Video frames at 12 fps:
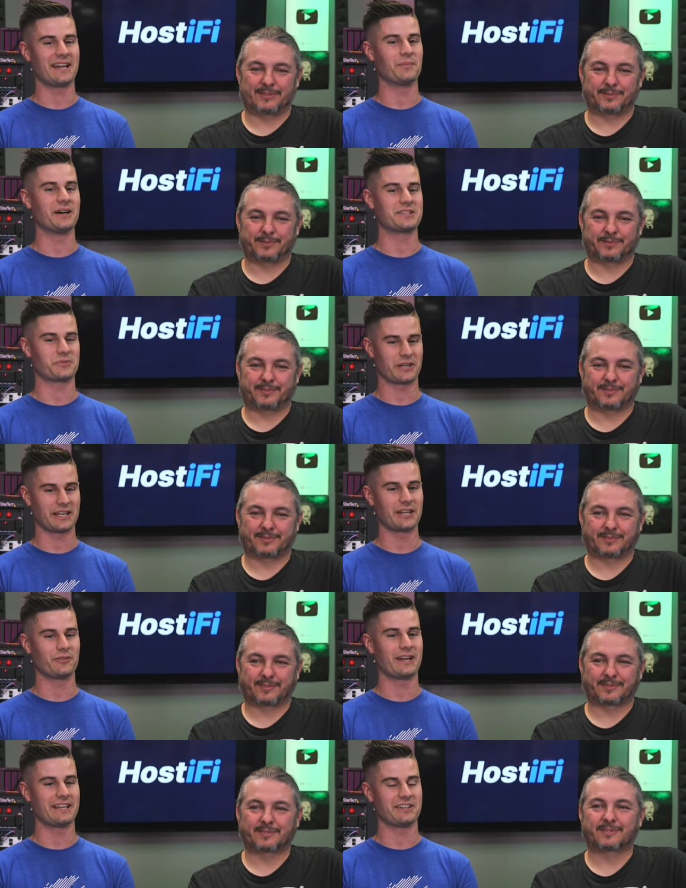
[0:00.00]
Speaker 1: months we're
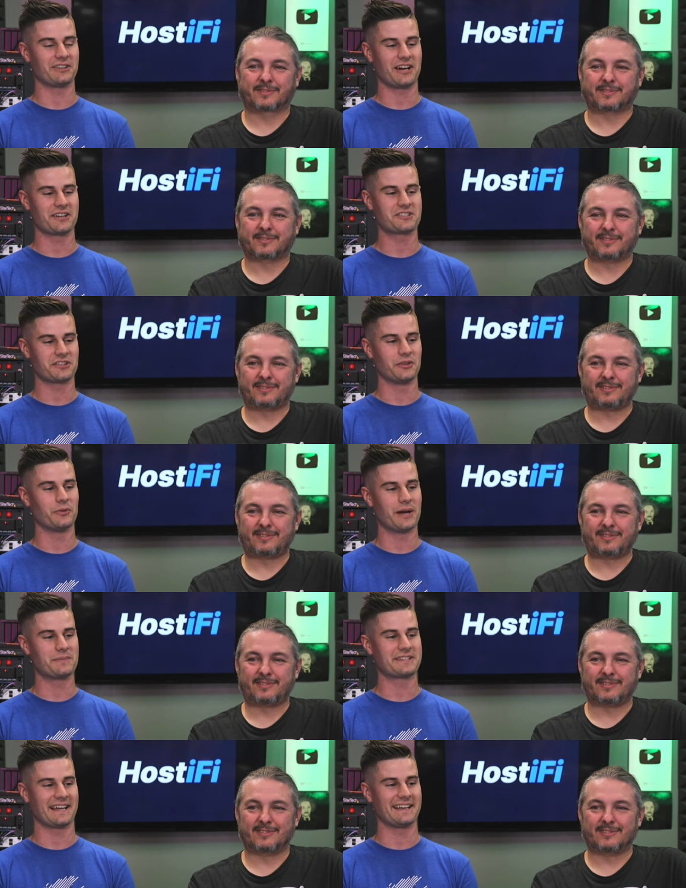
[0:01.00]
getting ready to launch the new
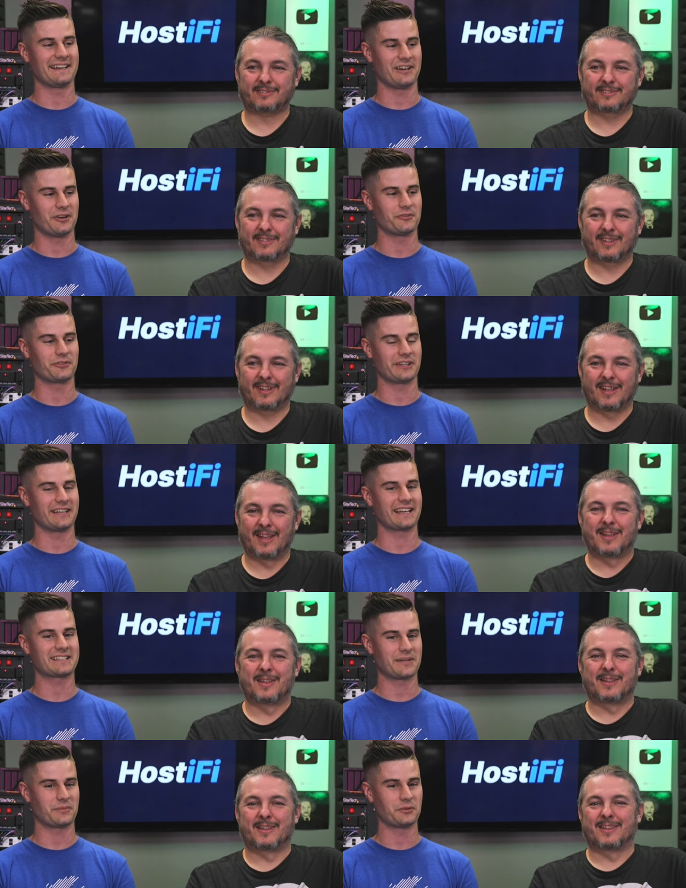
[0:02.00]
website hopefully in the
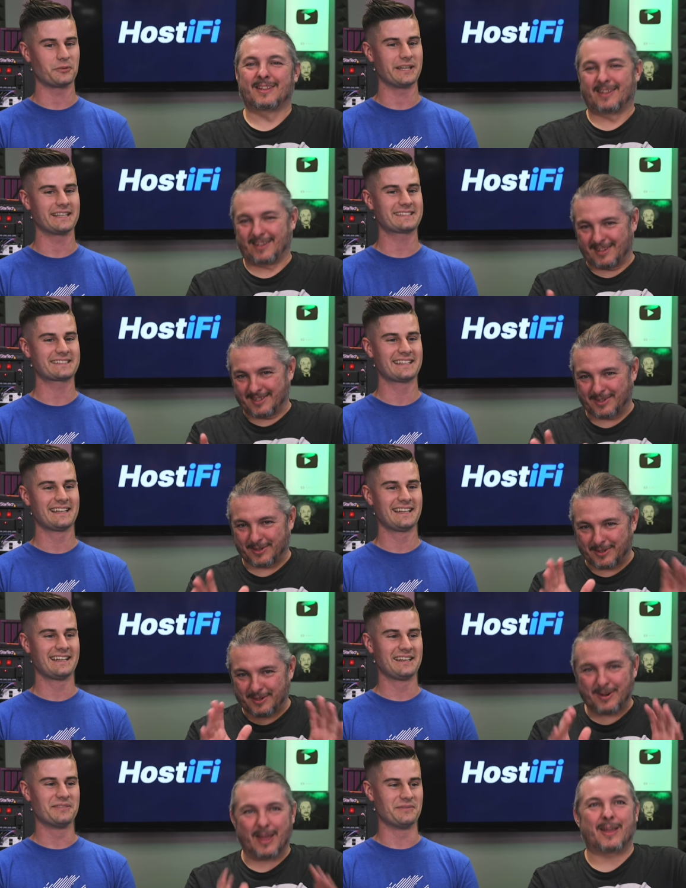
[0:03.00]
next couple of weeks so
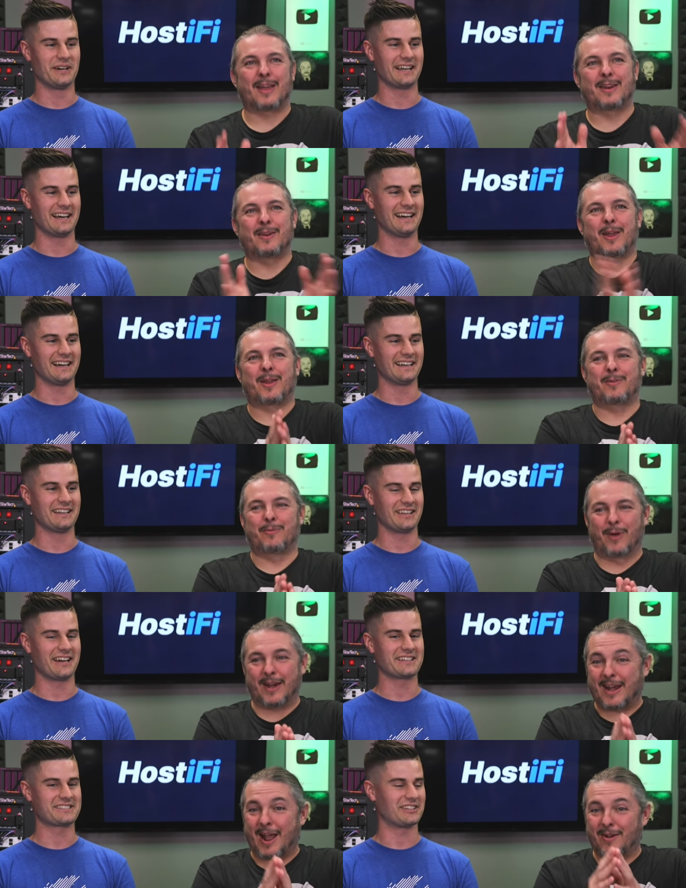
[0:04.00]
yeah but and, uh, and a
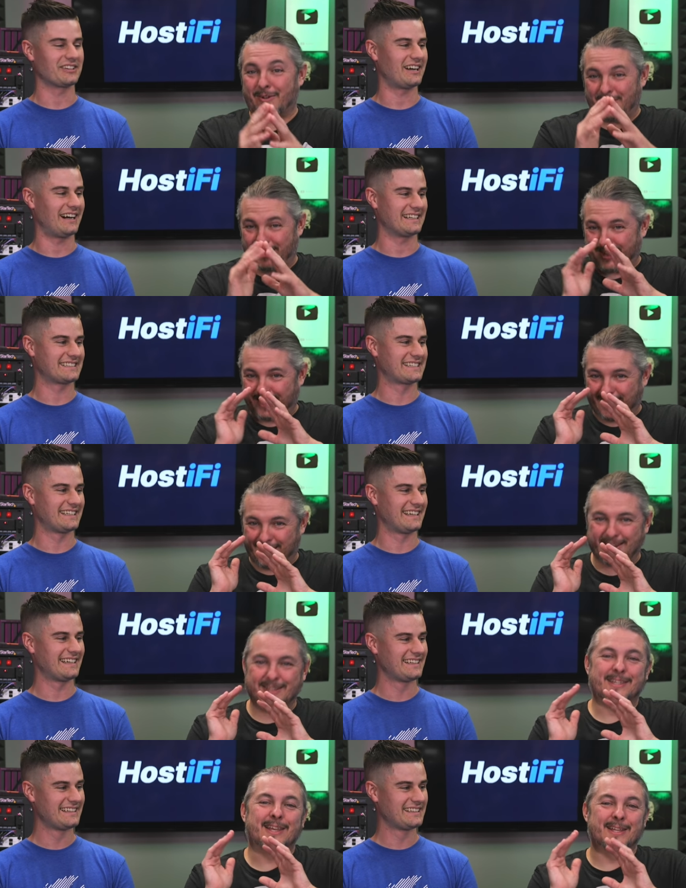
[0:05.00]
right lot of now, sunk cost it
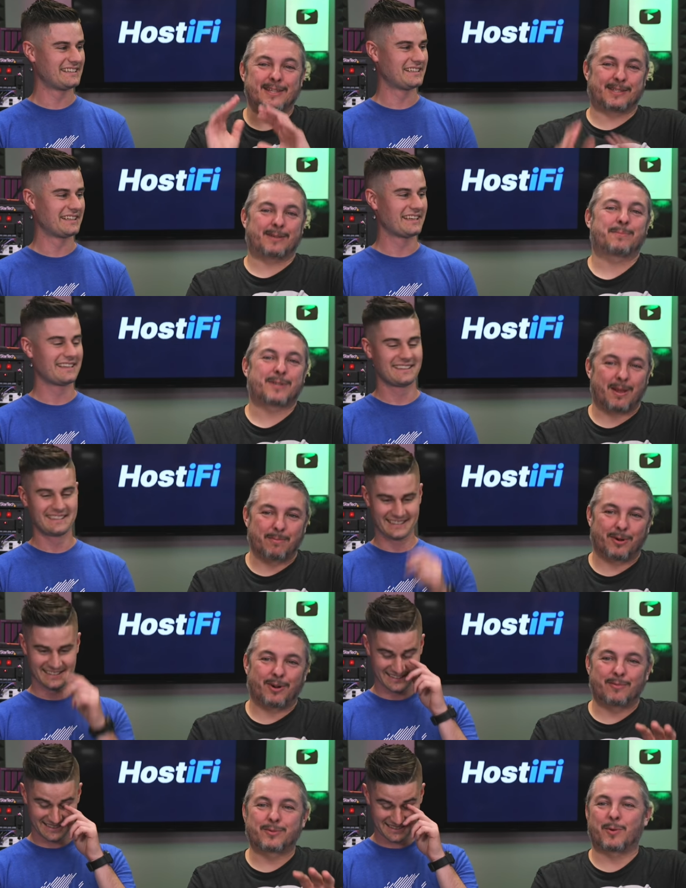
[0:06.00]
is
Speaker 2: it is
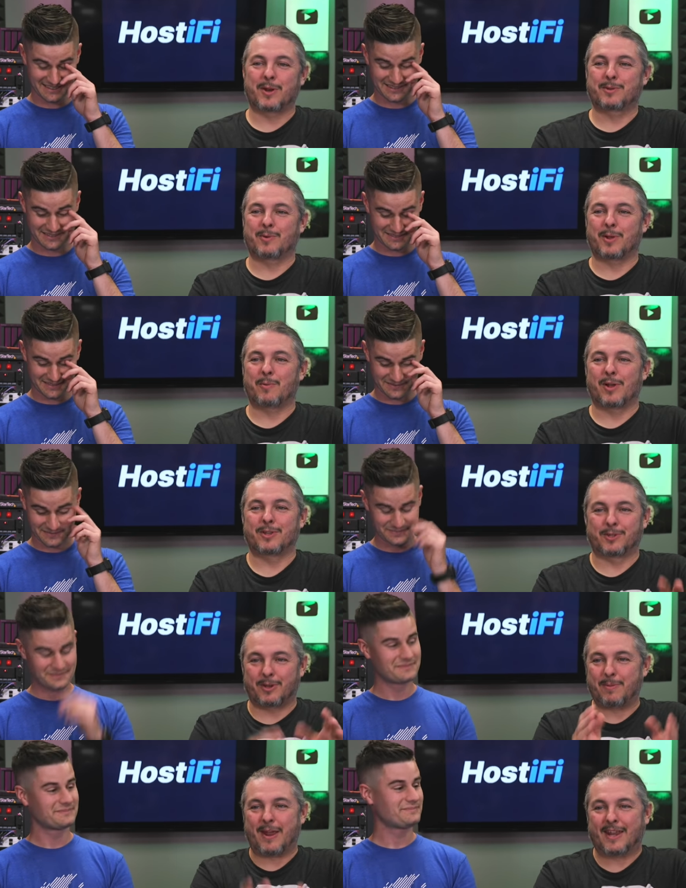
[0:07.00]
september of 2021
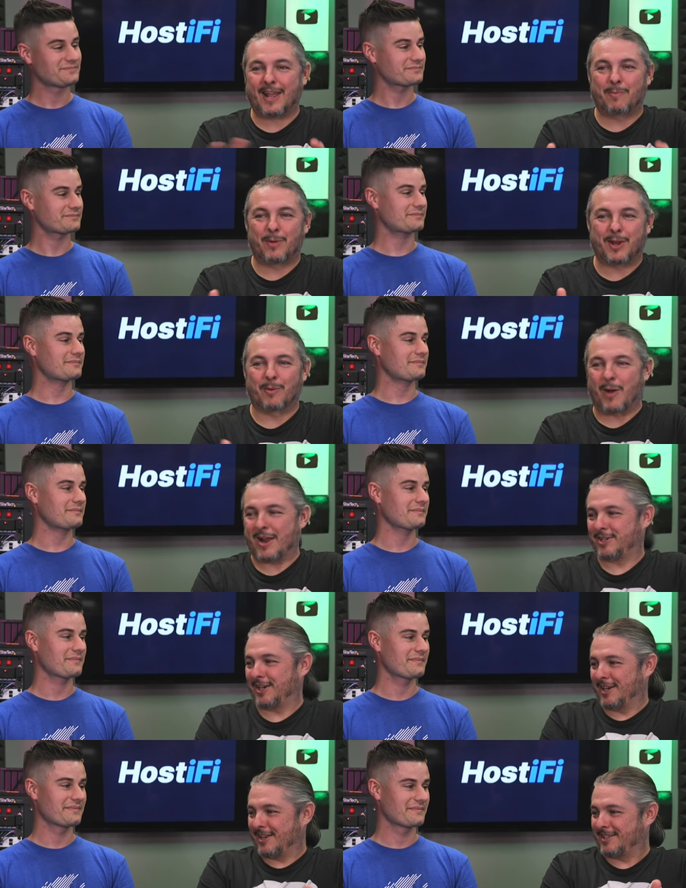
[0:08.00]
so depending on when you're
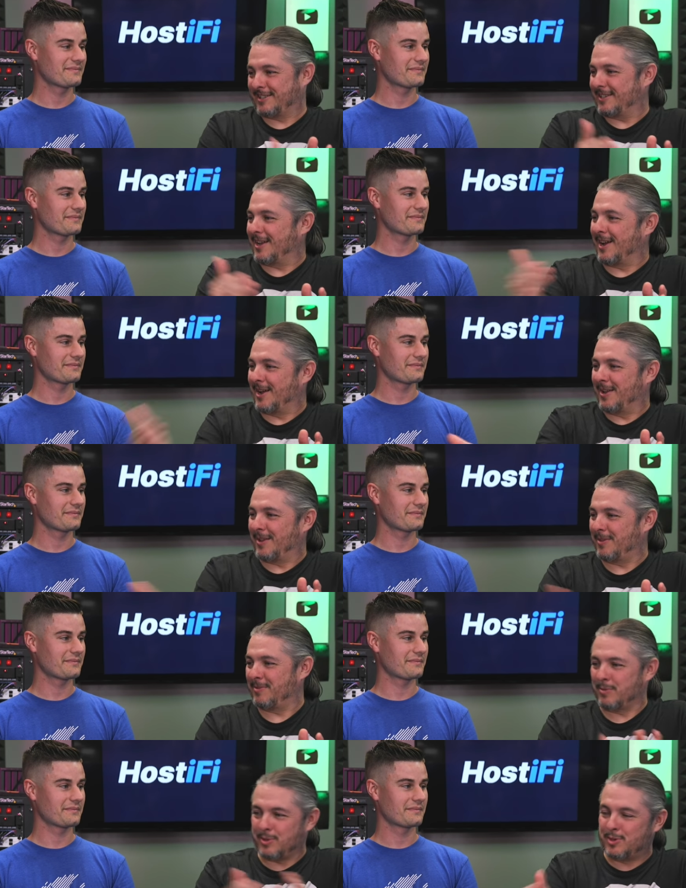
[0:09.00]
watching this uh
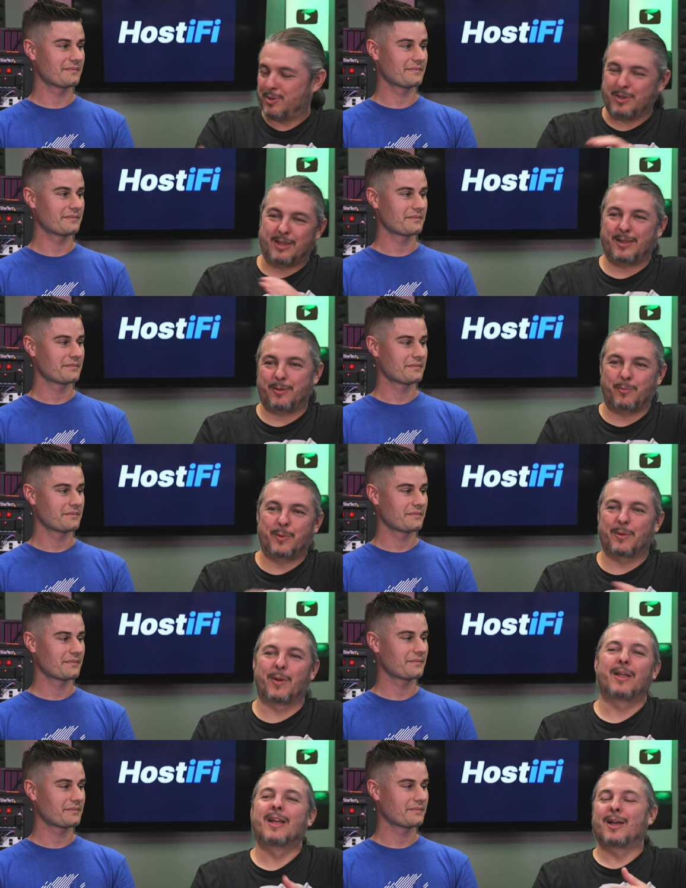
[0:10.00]
we,
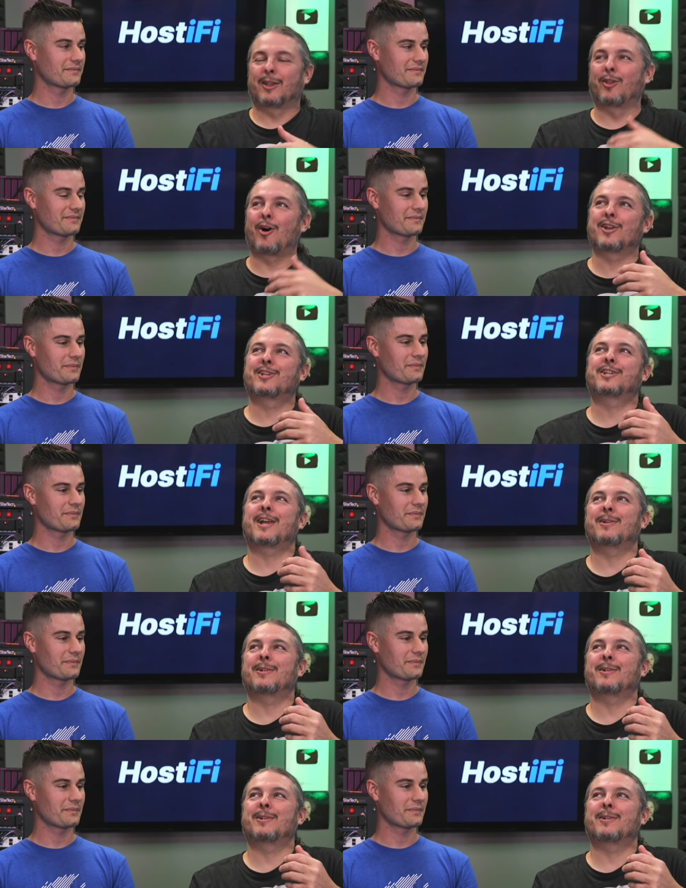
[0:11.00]
well launch date